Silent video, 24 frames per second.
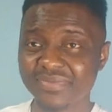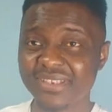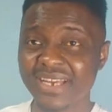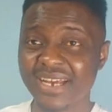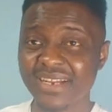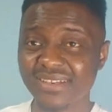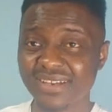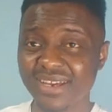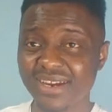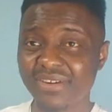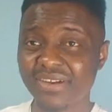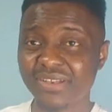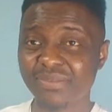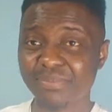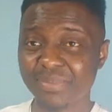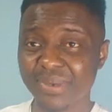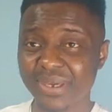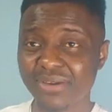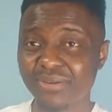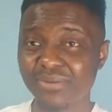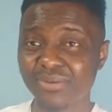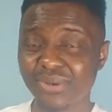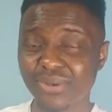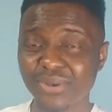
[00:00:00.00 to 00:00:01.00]

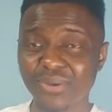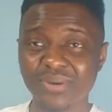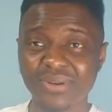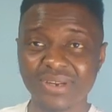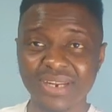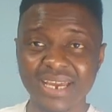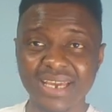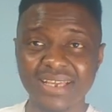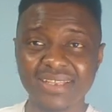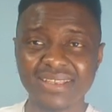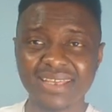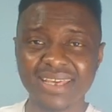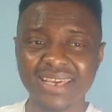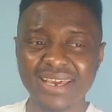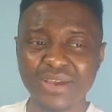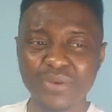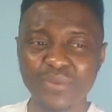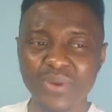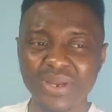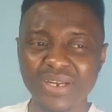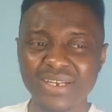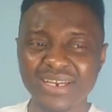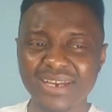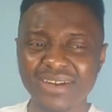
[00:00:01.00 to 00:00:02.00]
Like,
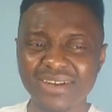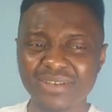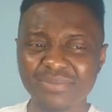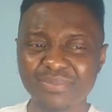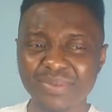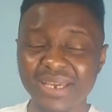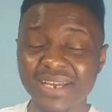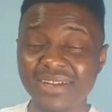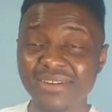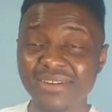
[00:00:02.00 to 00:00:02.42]
when Gareth